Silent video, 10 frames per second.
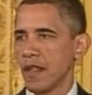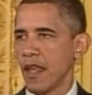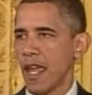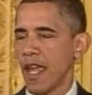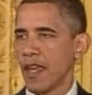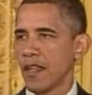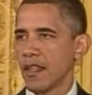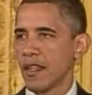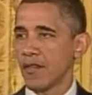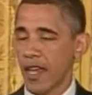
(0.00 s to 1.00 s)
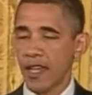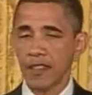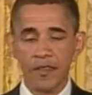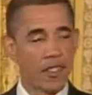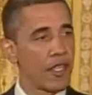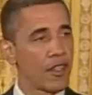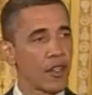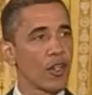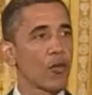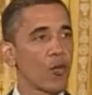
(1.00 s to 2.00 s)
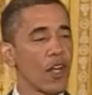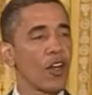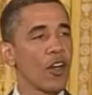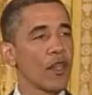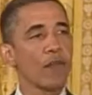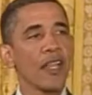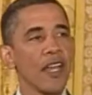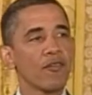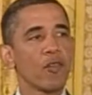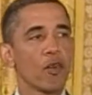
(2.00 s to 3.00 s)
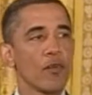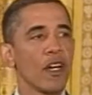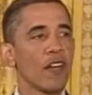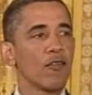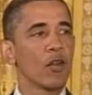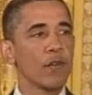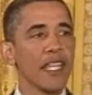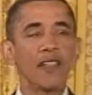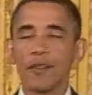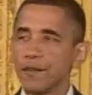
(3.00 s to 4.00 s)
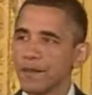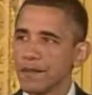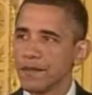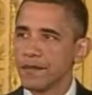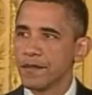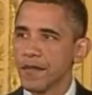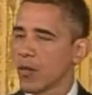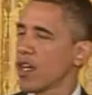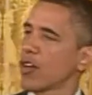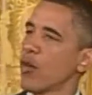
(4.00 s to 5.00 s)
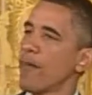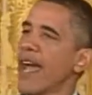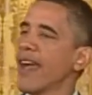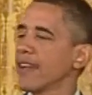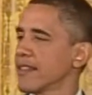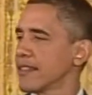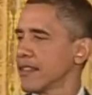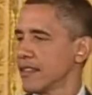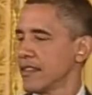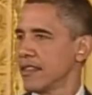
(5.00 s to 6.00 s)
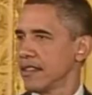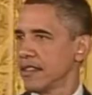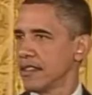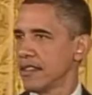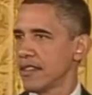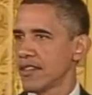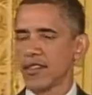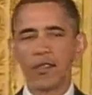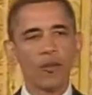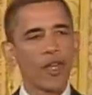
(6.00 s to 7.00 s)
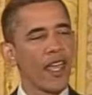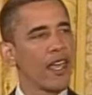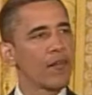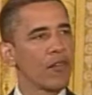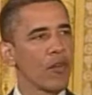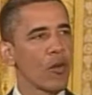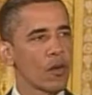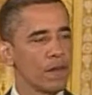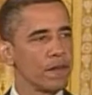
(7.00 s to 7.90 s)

and in fact have said they're going to run on a platform of repeal. They want to go back to the system we had before.